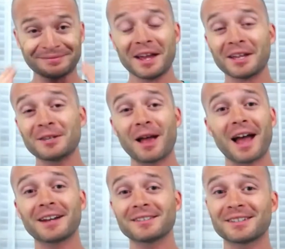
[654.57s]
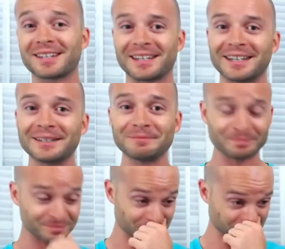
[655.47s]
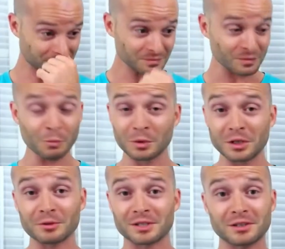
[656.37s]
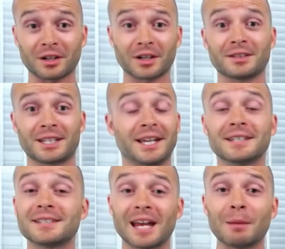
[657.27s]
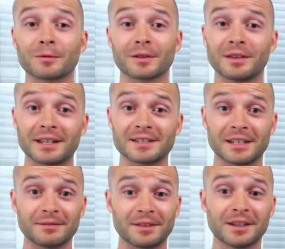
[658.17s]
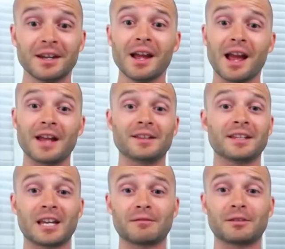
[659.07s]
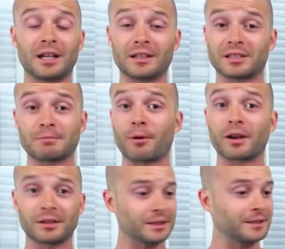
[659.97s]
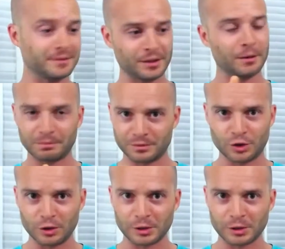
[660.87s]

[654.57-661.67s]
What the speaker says: you had as a kid when you were stuck at the kids' table for Thanksgiving, and they gave you like the sparkling, juice,